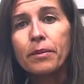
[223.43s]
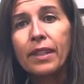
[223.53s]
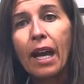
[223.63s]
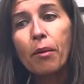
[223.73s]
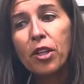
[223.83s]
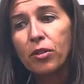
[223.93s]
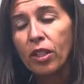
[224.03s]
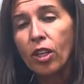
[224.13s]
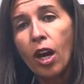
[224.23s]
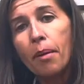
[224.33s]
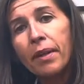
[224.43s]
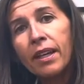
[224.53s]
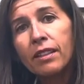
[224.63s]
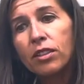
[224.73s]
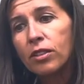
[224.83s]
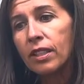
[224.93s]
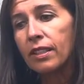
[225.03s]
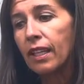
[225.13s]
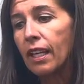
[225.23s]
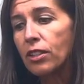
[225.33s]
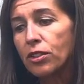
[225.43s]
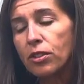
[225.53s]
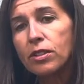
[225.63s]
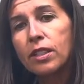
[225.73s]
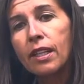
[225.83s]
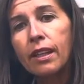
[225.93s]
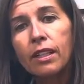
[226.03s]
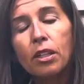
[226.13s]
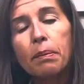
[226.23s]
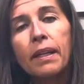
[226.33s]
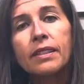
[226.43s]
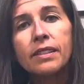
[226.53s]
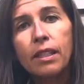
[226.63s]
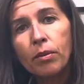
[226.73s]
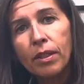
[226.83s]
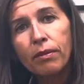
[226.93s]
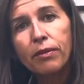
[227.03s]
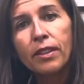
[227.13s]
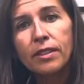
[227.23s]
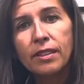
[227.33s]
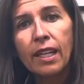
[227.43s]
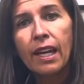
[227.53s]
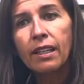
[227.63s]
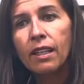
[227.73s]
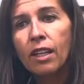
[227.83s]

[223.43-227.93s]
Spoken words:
That way you can come in, you can get introduced to the therapy, see what it feels like,